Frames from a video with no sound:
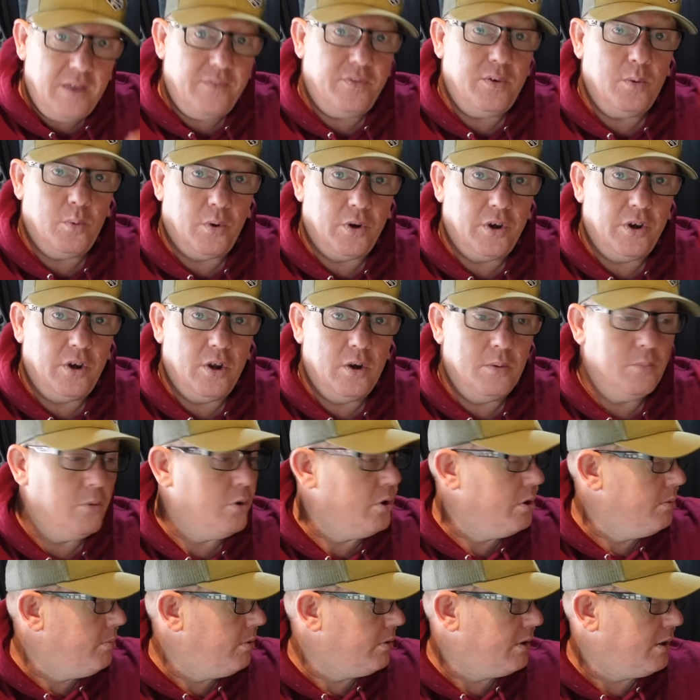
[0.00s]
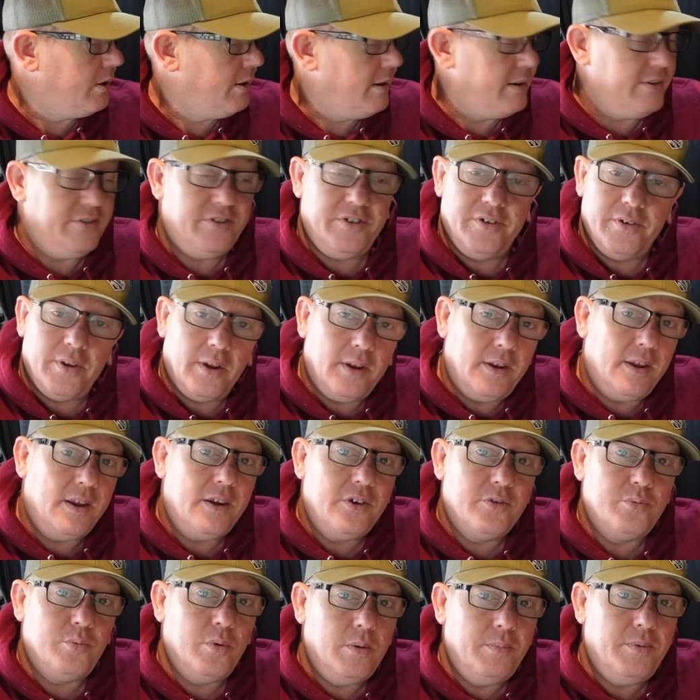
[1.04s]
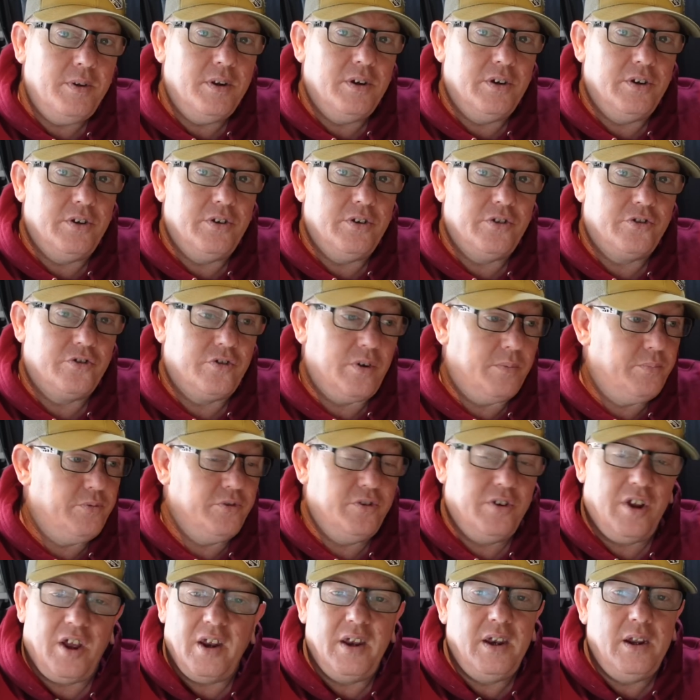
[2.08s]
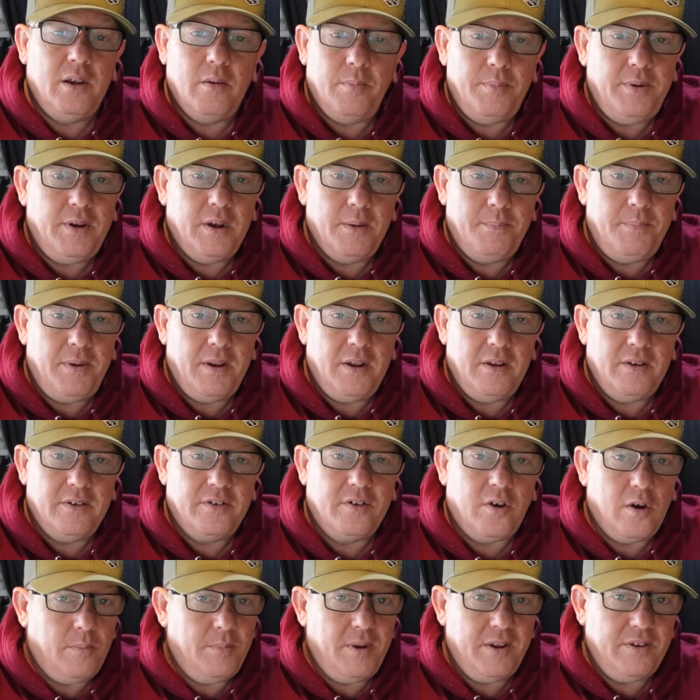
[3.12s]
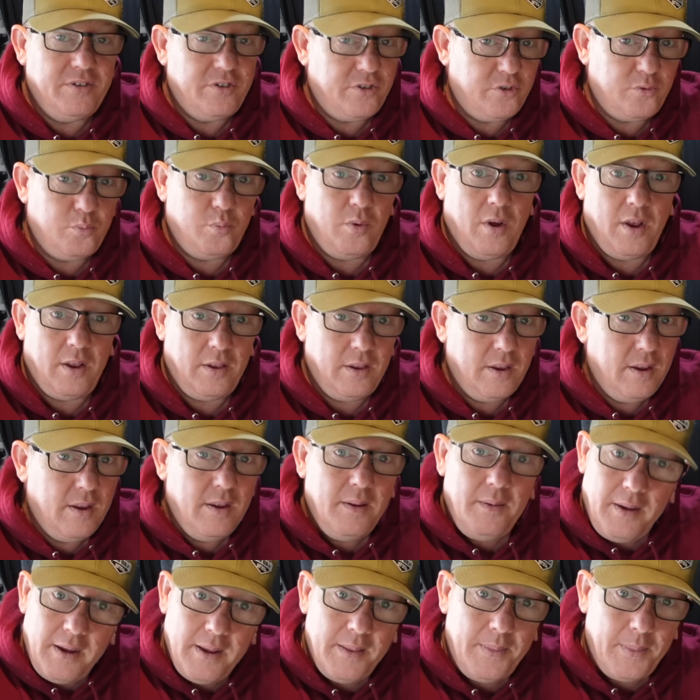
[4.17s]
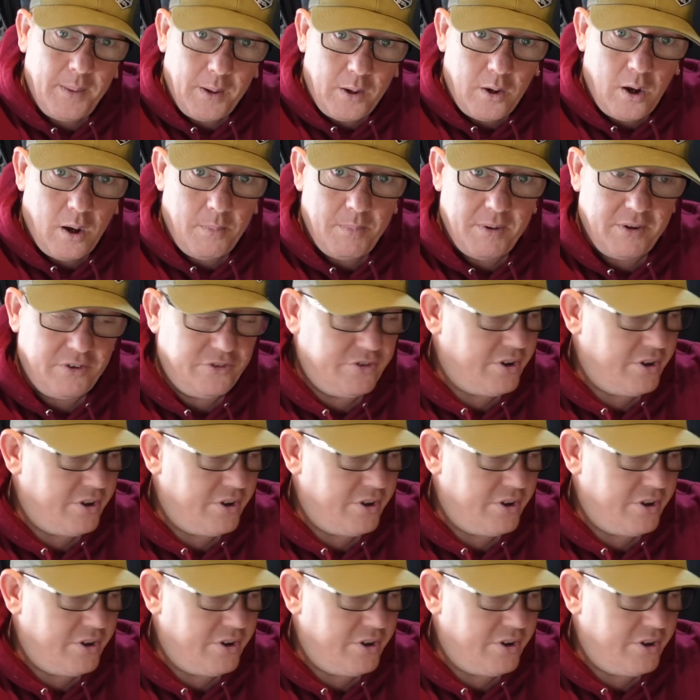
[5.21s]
If you want to know more about the Glacier, the links will be in the description, and there'll be the pinned comments as well in the comment